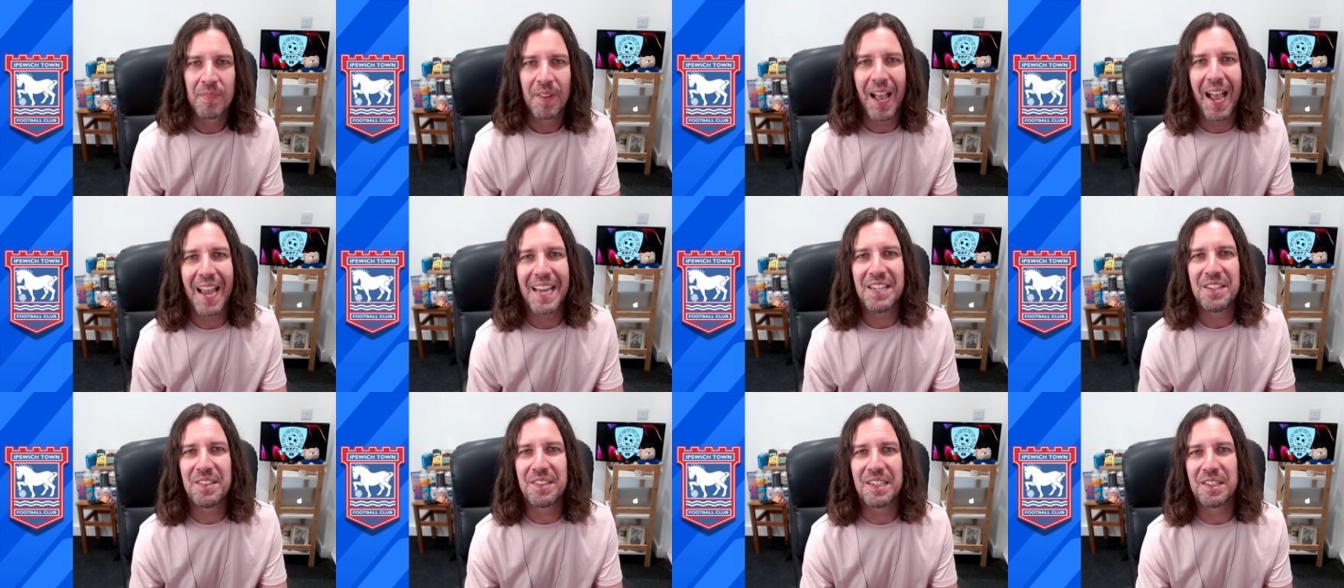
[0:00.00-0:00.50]

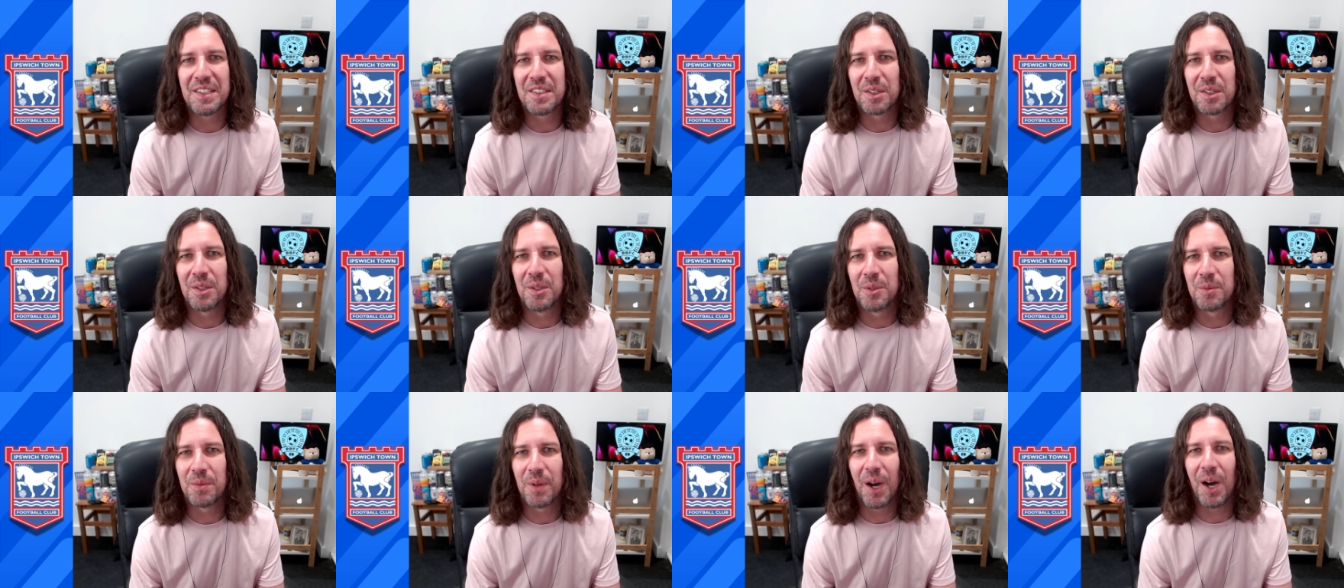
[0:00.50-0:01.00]
80
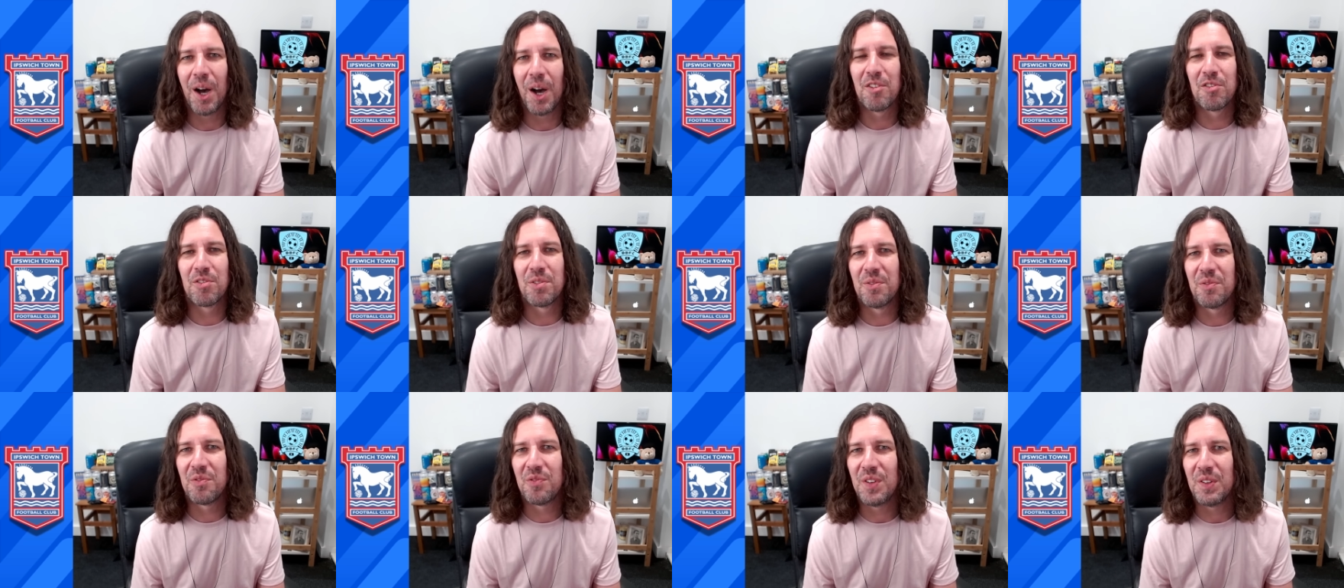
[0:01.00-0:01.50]
to
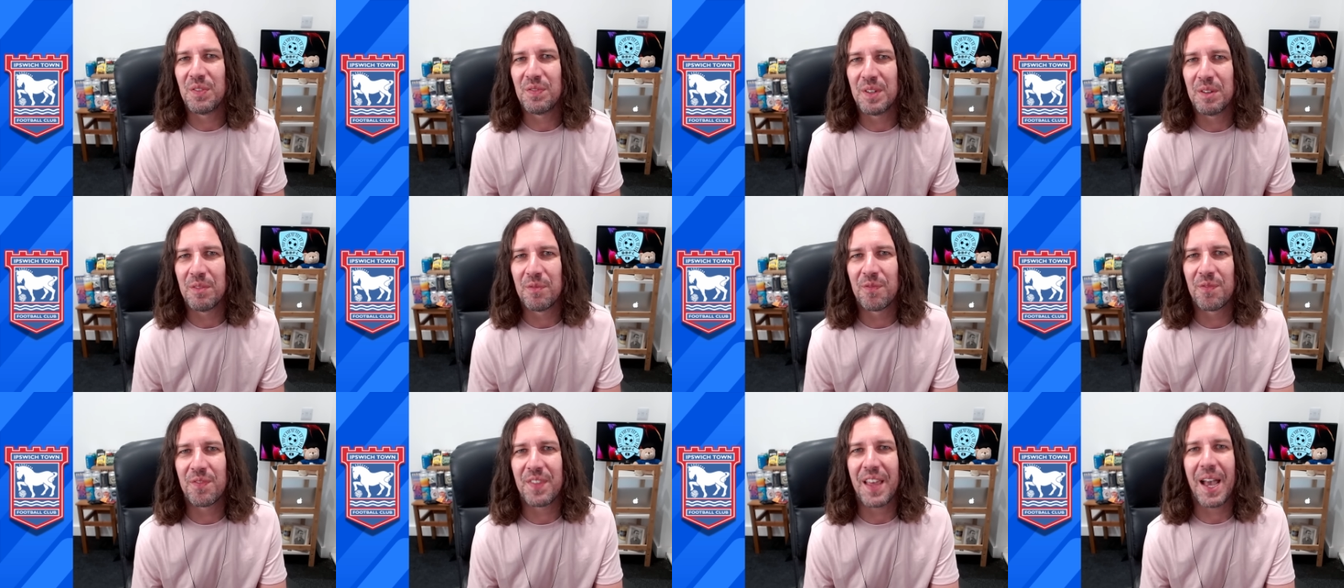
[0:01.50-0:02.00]

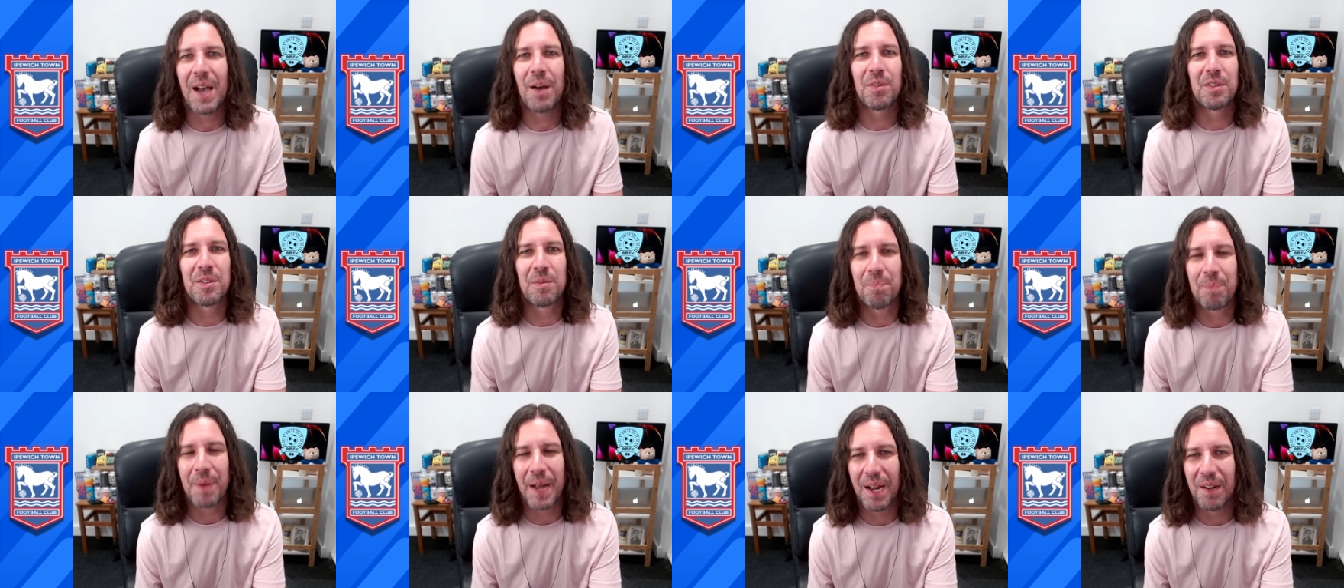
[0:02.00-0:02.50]

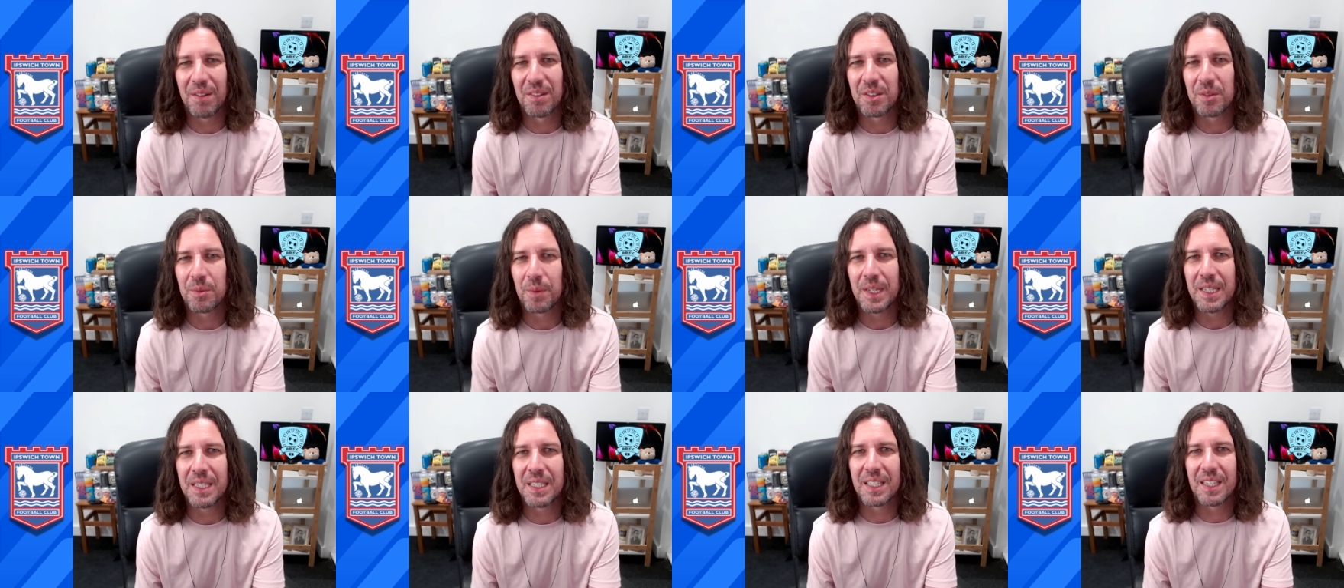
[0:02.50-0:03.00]
150,000 pounds a
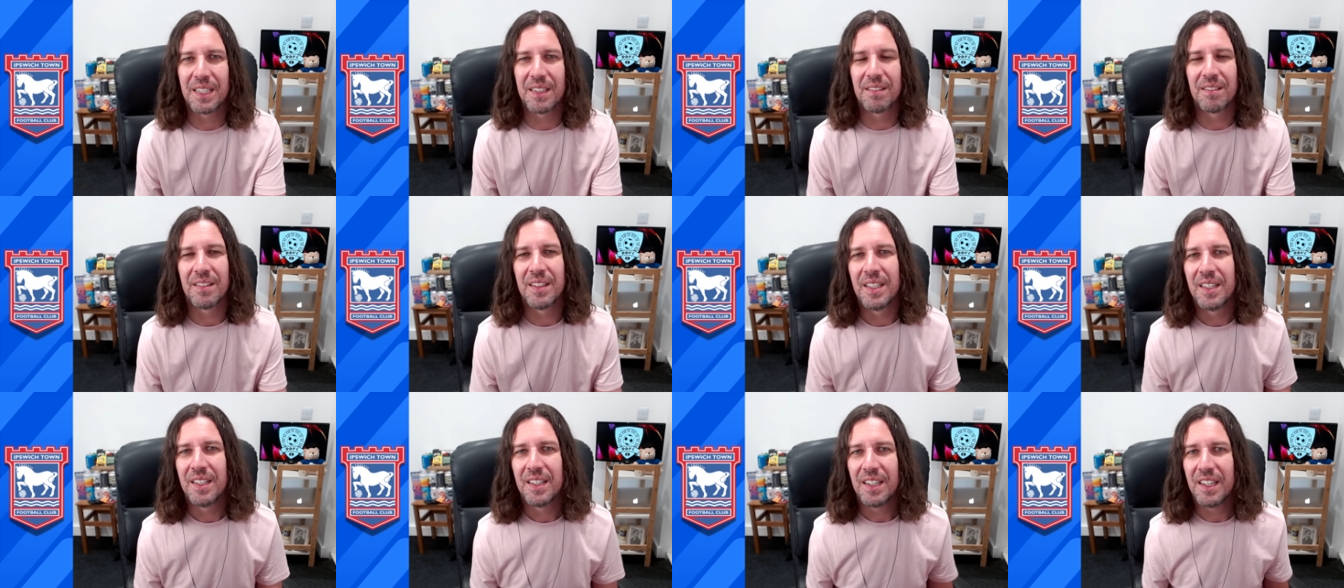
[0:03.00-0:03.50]
week in
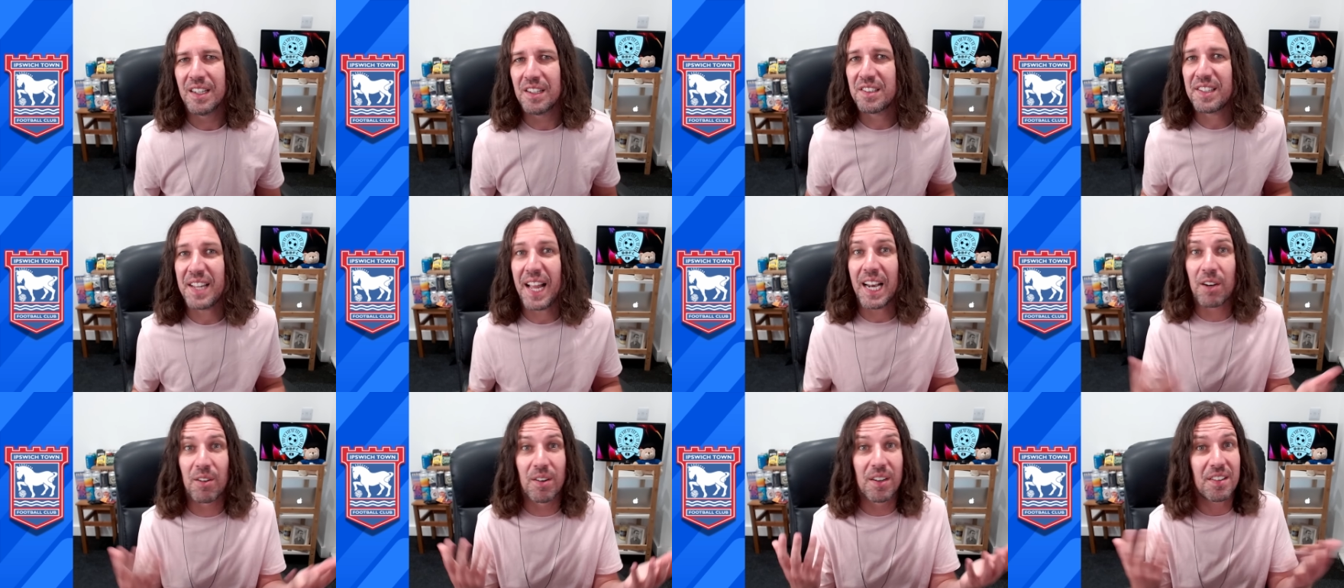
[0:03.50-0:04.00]
in
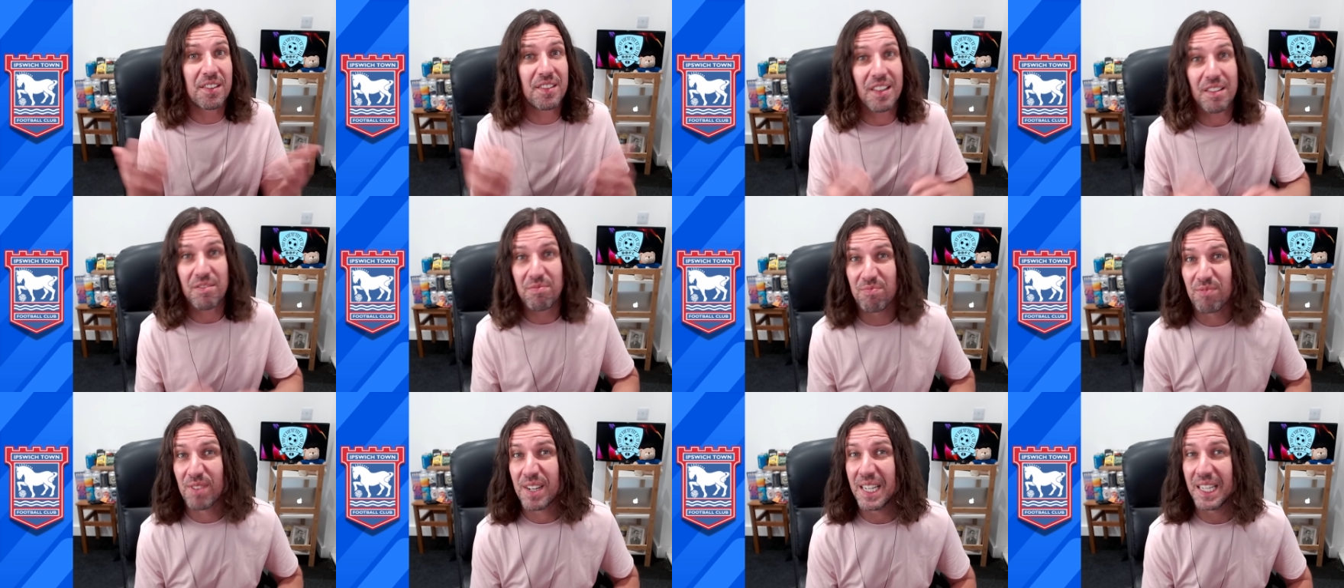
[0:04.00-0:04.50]
salary. It's
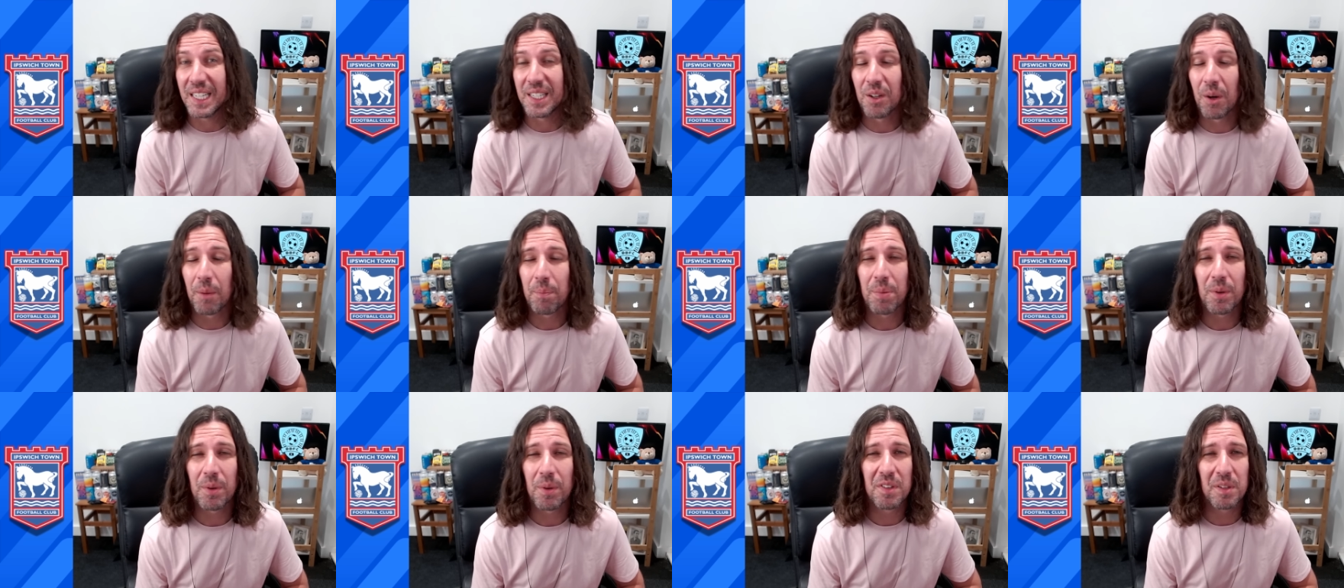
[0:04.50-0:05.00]
just really
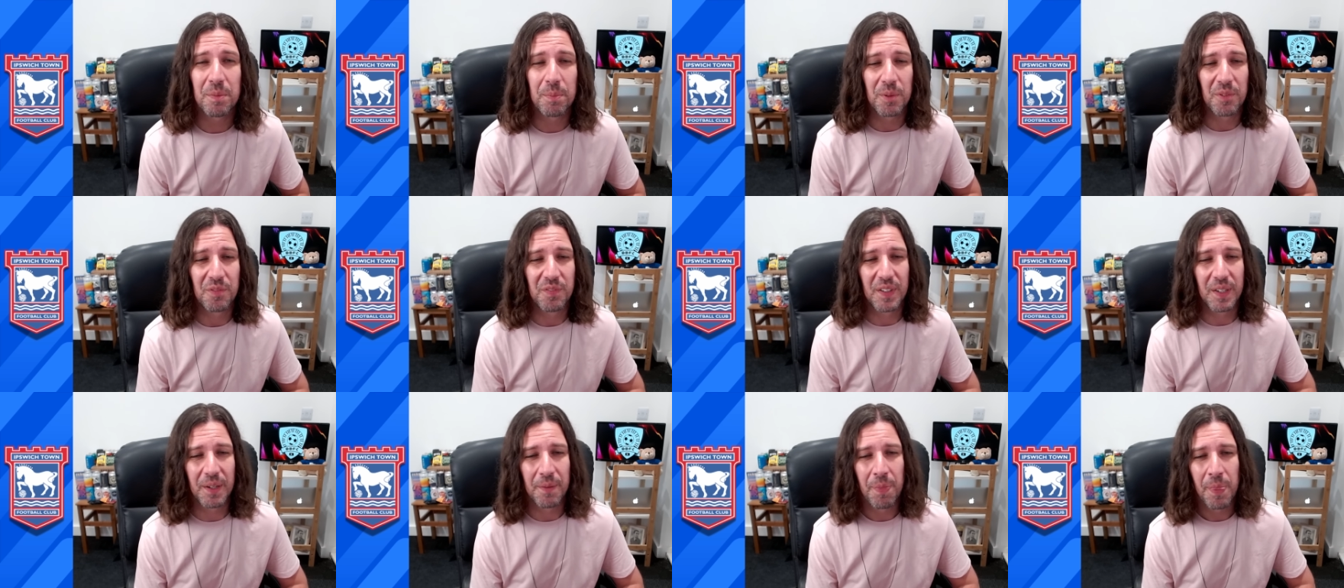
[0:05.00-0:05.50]
not plausible
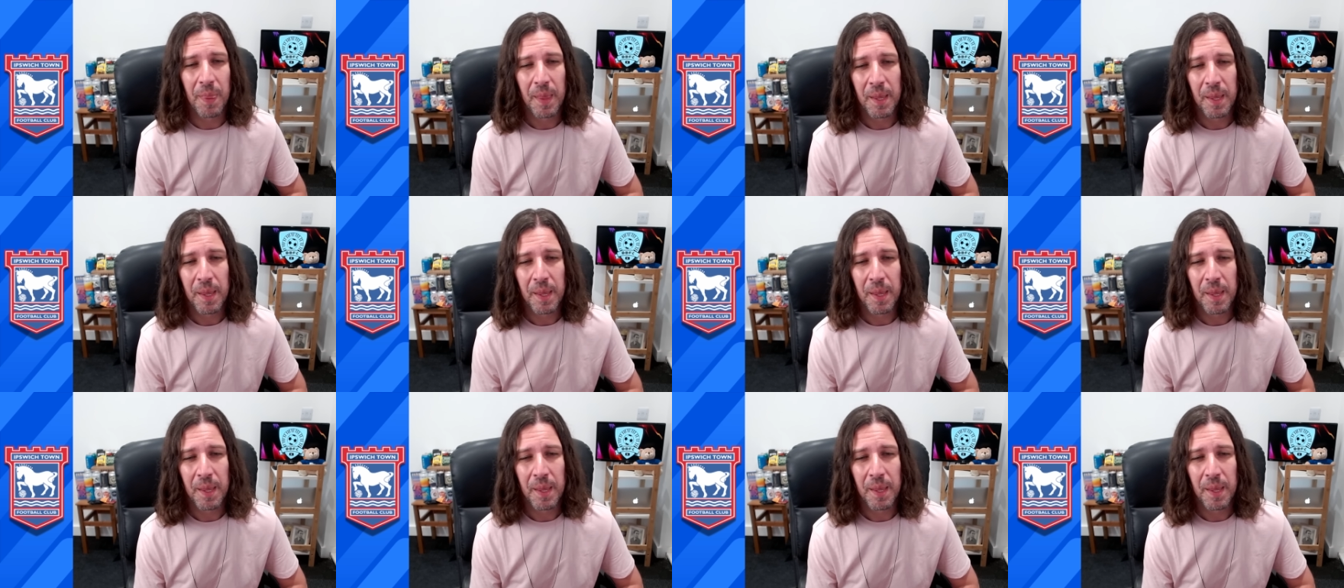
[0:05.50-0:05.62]
for